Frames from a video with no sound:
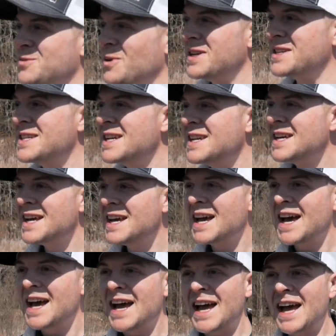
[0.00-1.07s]
was
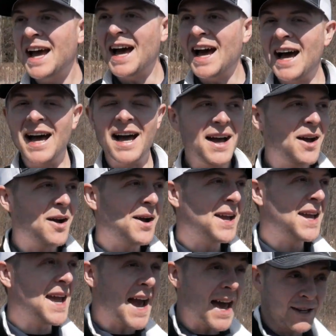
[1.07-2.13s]

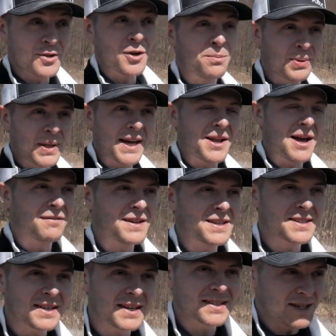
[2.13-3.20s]
he had his own plane,
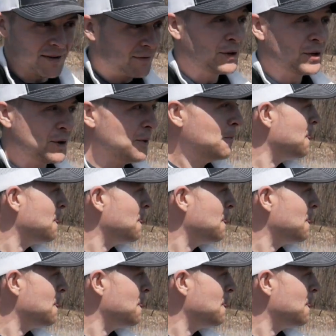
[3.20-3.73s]
obviously, because he flew.